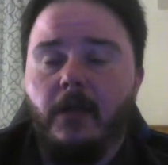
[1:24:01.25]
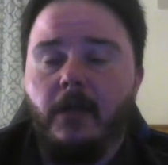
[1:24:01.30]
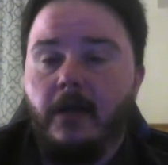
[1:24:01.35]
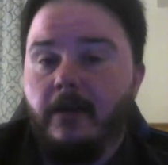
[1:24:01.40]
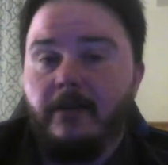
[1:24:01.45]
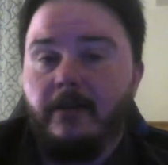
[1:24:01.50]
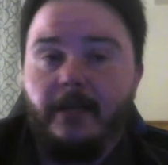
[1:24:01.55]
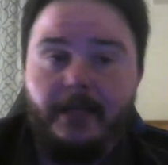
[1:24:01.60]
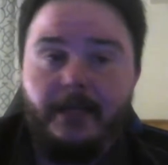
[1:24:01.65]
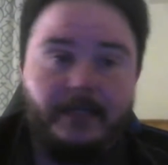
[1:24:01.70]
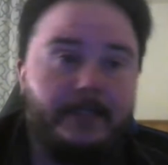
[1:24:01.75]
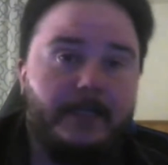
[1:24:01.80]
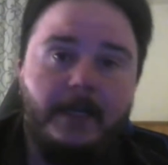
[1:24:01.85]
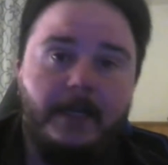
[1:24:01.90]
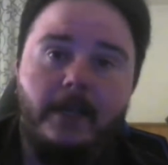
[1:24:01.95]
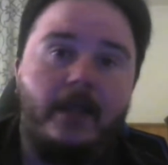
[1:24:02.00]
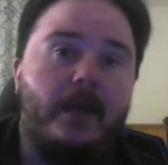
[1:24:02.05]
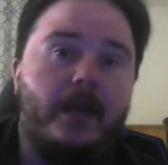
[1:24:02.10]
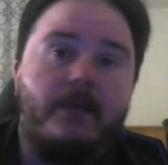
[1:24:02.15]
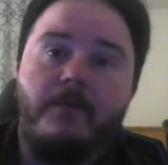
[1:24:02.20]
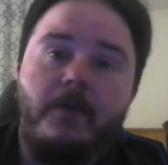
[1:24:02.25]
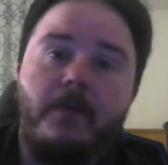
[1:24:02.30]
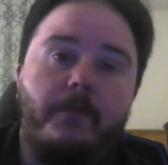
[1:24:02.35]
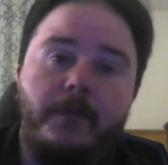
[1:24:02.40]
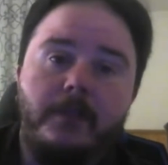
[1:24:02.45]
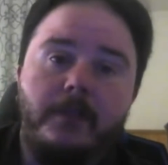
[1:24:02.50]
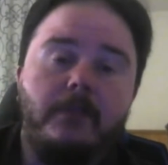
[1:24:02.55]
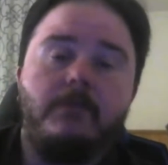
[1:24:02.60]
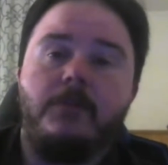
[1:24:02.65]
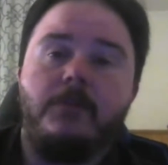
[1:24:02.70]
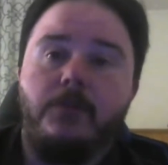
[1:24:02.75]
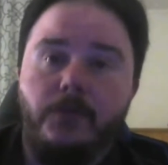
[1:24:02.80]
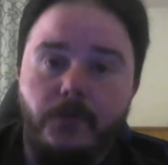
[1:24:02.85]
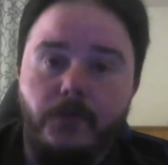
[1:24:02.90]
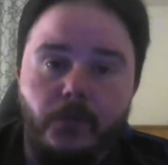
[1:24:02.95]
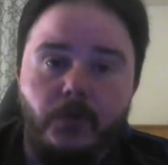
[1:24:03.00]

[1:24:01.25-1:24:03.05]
A lot, like I said, a lot of our victims are